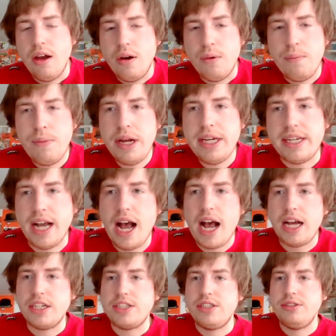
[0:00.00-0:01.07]
my
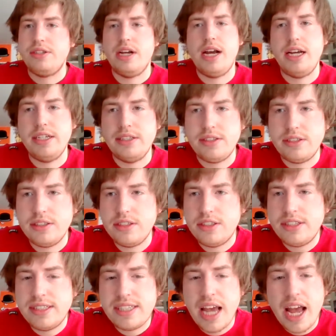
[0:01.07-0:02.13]
gosh, you guys,
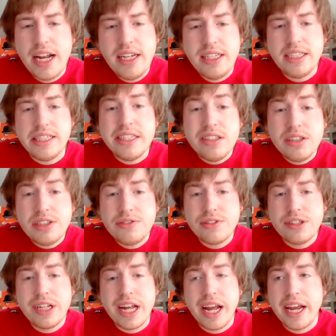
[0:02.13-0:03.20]
10 years for
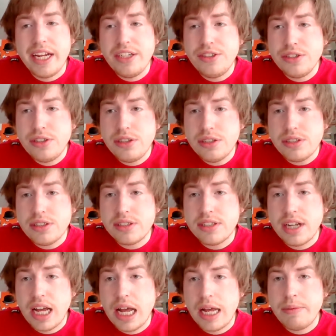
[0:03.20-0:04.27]
the Angels?
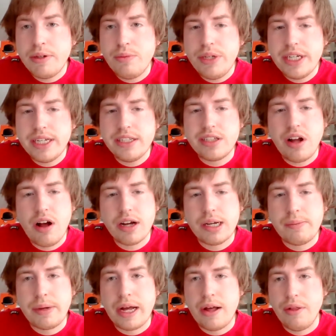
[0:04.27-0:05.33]
I mean, we can talk
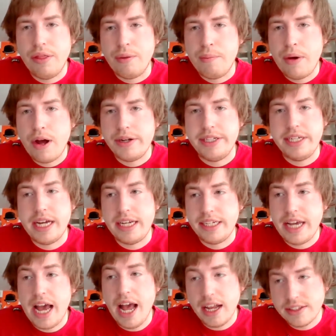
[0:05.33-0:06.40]
about the money, I
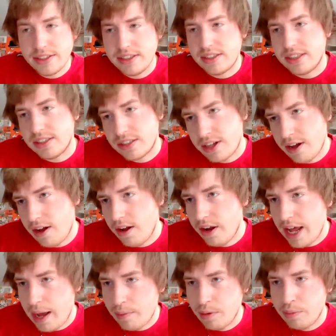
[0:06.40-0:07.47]
guess. This is called
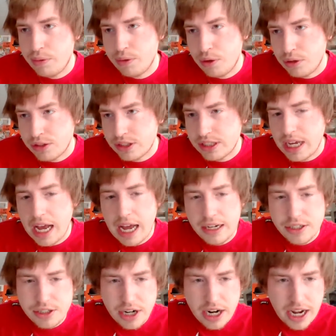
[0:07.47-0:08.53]
Albert Pujols'
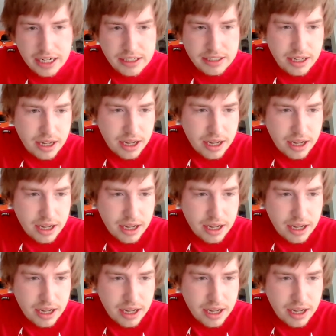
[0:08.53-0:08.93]
contract.